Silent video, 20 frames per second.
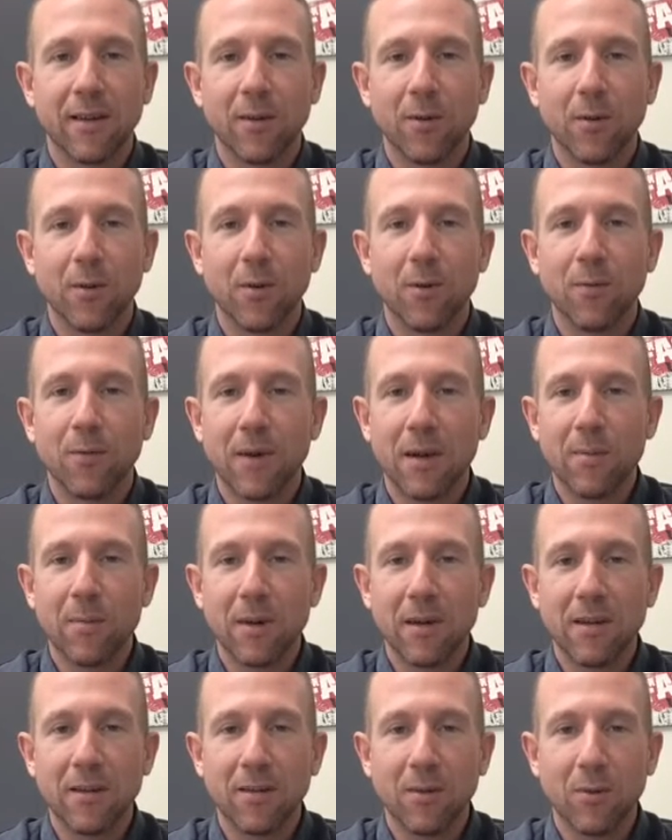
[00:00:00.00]
I don't know if
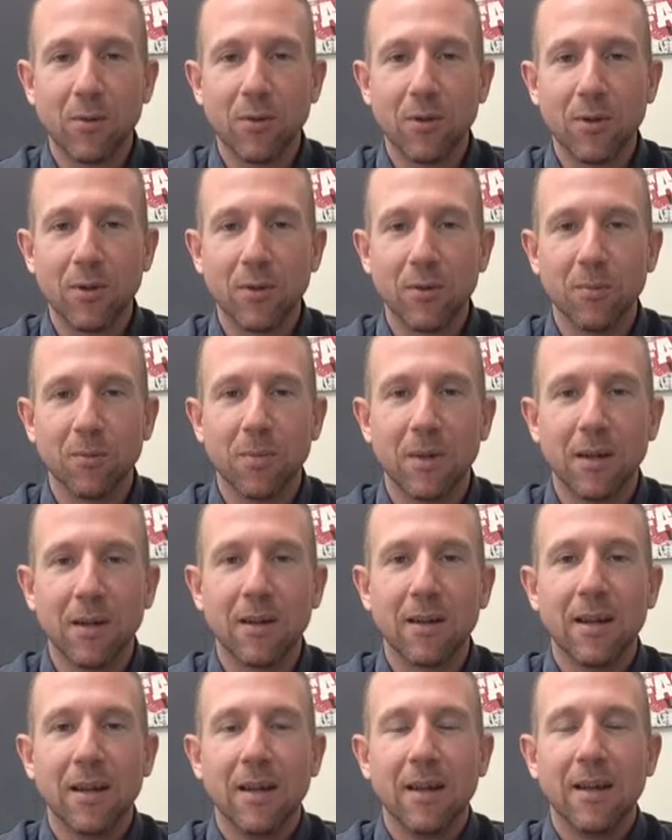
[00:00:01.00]
anybody's told you, but